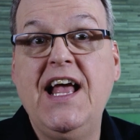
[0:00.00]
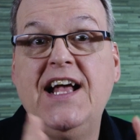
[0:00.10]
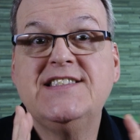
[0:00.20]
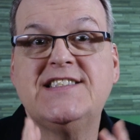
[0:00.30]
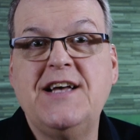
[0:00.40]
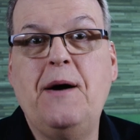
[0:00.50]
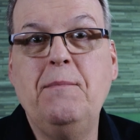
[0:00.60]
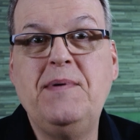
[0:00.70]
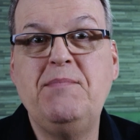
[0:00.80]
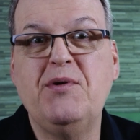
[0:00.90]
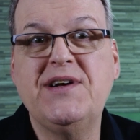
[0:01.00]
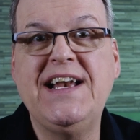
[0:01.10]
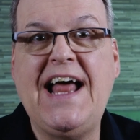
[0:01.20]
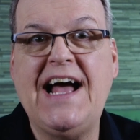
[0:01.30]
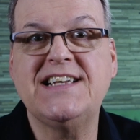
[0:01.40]
And some people
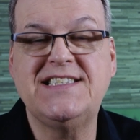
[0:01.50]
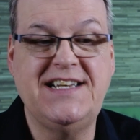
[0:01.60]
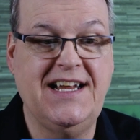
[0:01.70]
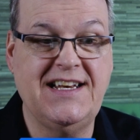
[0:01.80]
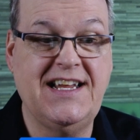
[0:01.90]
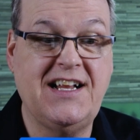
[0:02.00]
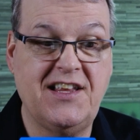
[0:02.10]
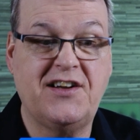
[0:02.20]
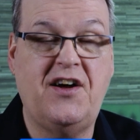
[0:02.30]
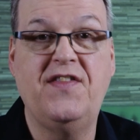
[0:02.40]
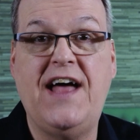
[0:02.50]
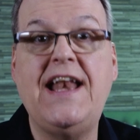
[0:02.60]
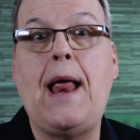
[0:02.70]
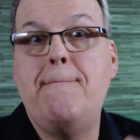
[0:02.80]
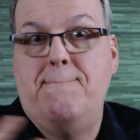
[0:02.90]
can accidentally click on
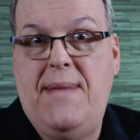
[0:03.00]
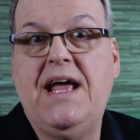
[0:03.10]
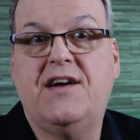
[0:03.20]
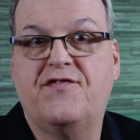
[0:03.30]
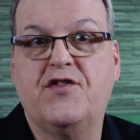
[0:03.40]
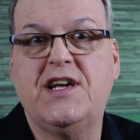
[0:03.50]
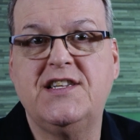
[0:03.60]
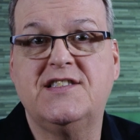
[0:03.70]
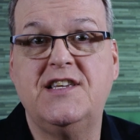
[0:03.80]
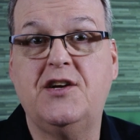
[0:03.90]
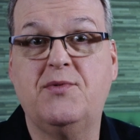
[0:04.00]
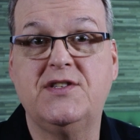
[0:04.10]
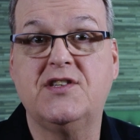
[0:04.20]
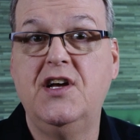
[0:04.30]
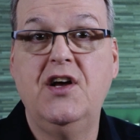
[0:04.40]
that and make a freaking sequence